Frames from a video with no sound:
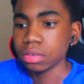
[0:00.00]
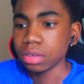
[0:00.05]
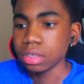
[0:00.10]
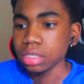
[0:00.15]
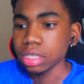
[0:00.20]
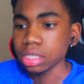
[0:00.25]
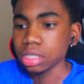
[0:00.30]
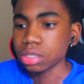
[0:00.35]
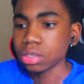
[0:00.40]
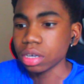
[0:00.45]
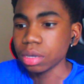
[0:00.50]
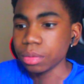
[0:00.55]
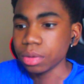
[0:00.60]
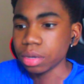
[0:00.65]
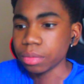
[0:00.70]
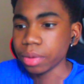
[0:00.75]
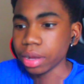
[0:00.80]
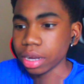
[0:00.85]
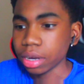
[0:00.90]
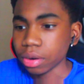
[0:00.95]
What's that screaming
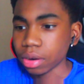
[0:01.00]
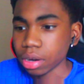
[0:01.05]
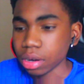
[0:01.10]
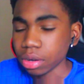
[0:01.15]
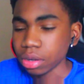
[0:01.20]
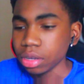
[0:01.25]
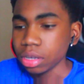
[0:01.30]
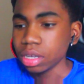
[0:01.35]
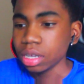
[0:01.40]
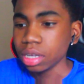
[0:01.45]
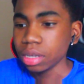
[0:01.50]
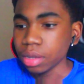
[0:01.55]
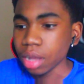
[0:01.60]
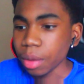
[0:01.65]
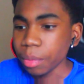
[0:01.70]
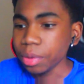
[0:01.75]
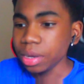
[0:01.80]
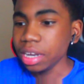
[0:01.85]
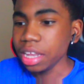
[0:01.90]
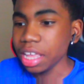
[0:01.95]
in the background?
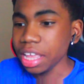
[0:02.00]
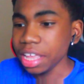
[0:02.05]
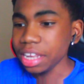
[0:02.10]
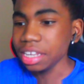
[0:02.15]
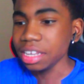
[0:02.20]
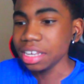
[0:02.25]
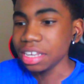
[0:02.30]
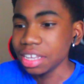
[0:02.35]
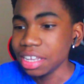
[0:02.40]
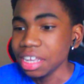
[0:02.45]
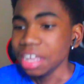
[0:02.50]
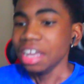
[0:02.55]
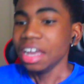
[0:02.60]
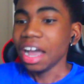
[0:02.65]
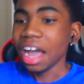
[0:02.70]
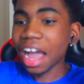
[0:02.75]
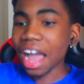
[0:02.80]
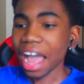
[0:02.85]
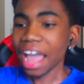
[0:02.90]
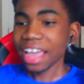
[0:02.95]
Coming in,
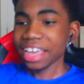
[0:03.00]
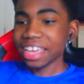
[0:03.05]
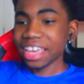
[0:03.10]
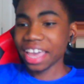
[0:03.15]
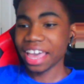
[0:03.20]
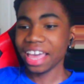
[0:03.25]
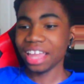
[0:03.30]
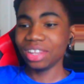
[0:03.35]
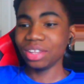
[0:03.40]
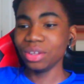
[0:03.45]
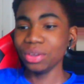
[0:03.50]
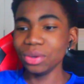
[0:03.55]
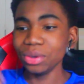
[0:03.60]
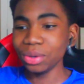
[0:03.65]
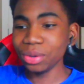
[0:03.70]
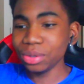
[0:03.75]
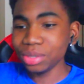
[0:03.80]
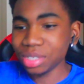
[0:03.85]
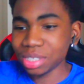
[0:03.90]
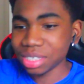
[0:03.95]
I can't
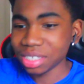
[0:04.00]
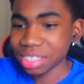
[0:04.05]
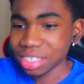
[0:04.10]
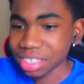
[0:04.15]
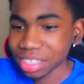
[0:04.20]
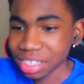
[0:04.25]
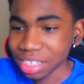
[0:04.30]
lose.